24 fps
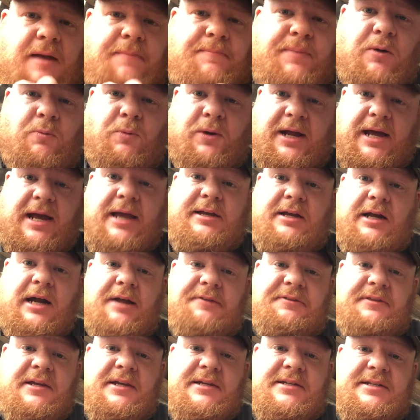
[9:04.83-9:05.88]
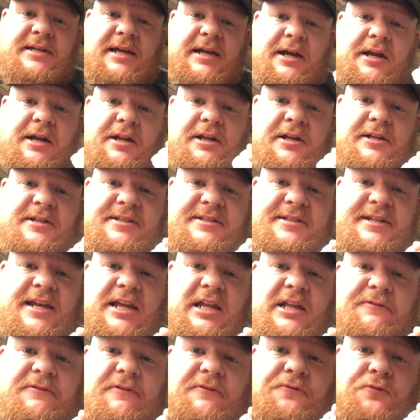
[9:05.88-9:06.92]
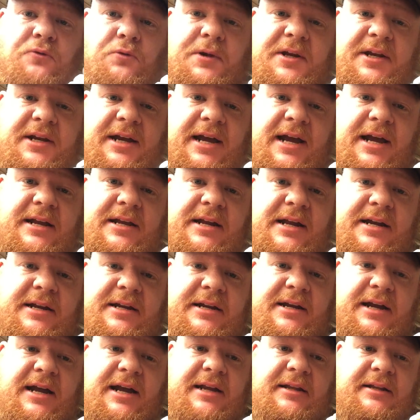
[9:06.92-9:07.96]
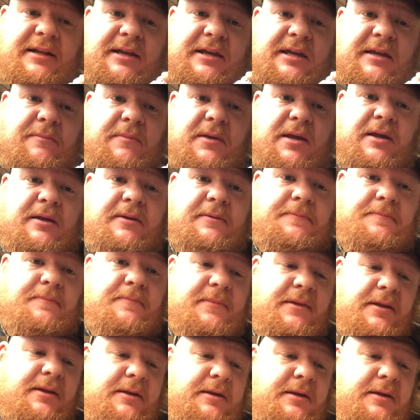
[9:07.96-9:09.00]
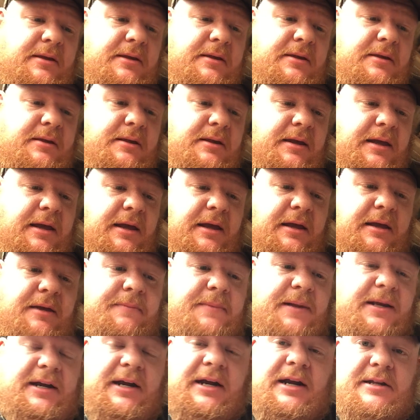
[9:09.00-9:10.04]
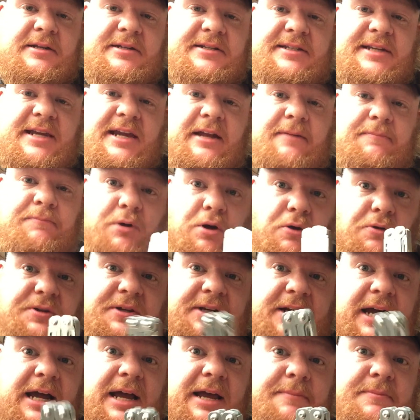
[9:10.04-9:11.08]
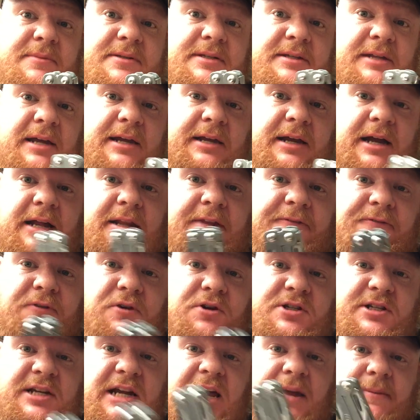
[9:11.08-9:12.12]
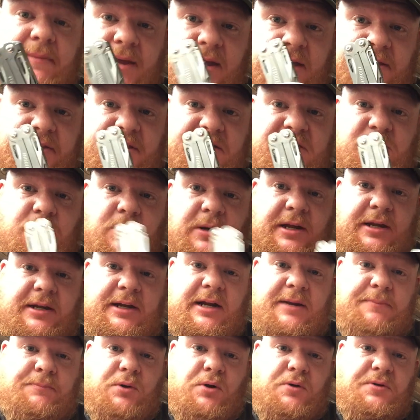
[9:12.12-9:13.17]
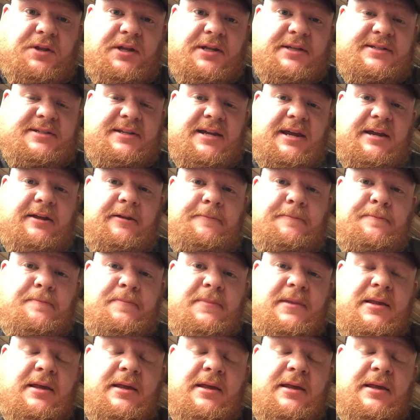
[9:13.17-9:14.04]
But when I got this, I got it on sale for $49.99. Lucky me. I got it on sale both times that I got it. The first time and this one, I got it both on sale.